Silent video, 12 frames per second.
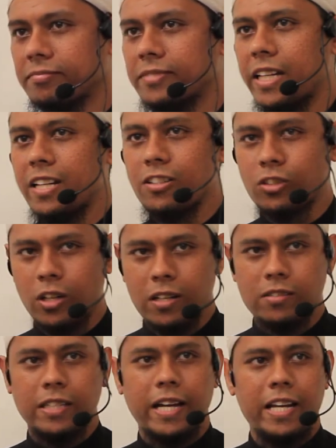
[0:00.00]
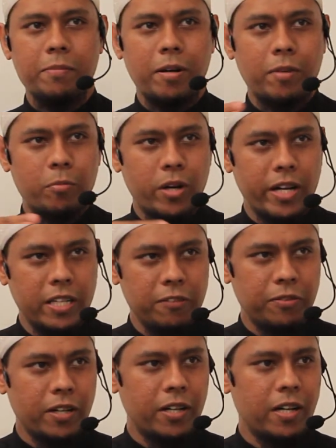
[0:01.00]
The scholars like Al-Imam Abu
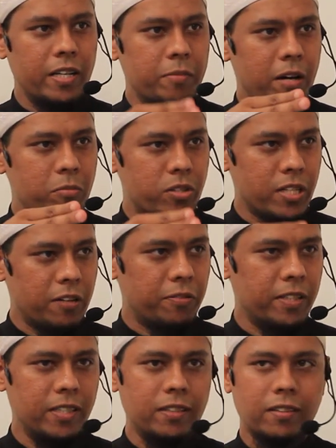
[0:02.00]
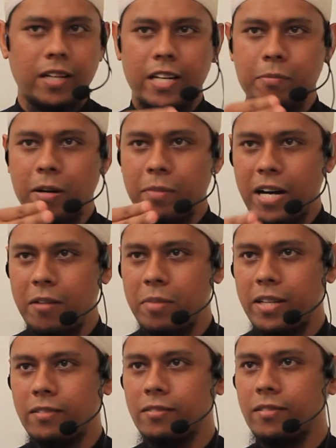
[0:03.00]
Hanifa, Al-Imam Shafi'i, Al-Imam
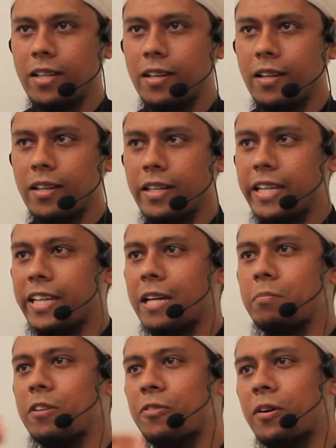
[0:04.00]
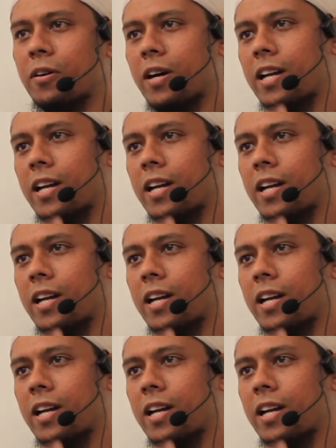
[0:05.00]
Ahmad, they came before